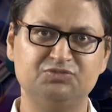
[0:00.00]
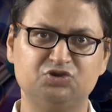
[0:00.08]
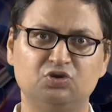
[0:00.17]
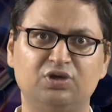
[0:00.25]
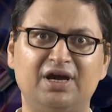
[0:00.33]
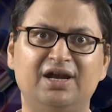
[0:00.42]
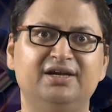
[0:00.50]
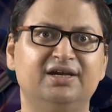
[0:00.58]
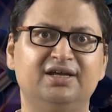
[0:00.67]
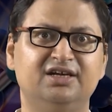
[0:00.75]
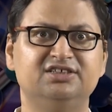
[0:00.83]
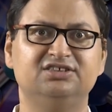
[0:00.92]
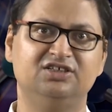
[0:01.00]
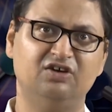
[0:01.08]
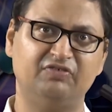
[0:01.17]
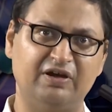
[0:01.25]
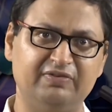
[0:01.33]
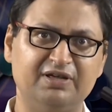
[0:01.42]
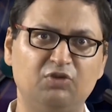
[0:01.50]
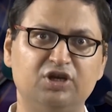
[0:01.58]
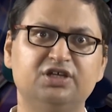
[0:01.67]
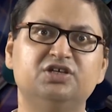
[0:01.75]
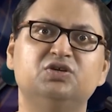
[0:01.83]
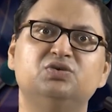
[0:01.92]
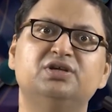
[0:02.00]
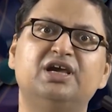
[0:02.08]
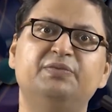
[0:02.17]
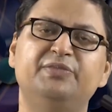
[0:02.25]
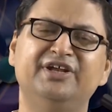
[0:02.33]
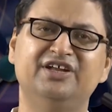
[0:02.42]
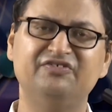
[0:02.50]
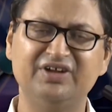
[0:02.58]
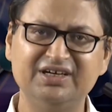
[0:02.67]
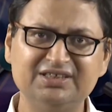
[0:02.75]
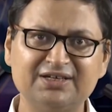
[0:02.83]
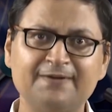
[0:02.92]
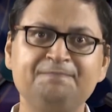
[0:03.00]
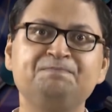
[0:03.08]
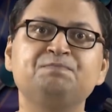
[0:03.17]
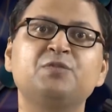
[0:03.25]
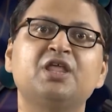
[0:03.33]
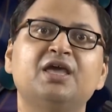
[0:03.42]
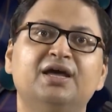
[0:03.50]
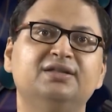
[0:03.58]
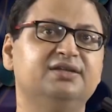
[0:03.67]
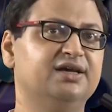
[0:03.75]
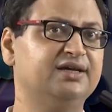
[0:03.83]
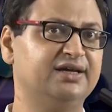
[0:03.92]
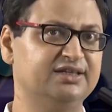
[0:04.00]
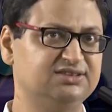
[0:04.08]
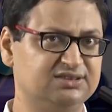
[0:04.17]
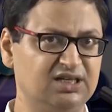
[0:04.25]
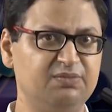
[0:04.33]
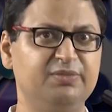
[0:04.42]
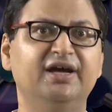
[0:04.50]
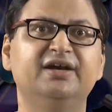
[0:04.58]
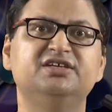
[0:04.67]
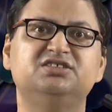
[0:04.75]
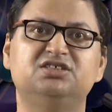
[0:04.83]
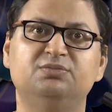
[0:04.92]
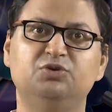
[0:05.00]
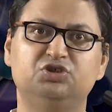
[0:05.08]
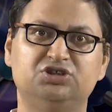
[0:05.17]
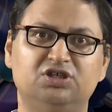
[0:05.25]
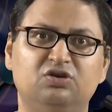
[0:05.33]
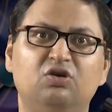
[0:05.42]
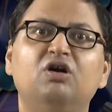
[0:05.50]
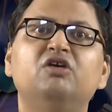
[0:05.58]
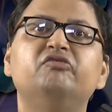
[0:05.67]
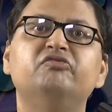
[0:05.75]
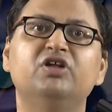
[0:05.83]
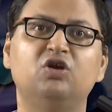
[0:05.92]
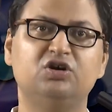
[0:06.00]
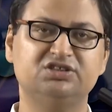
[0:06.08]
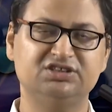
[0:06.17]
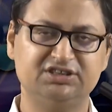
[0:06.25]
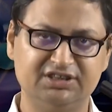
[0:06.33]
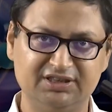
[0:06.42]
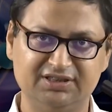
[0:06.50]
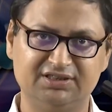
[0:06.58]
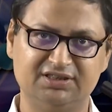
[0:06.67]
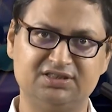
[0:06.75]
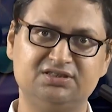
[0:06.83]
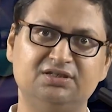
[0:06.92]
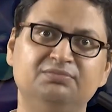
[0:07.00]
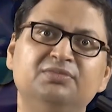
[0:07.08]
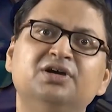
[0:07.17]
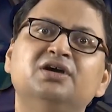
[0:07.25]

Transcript: So, kinetic energy of every molecule can be different, and there can still be a distribution of velocity in the system,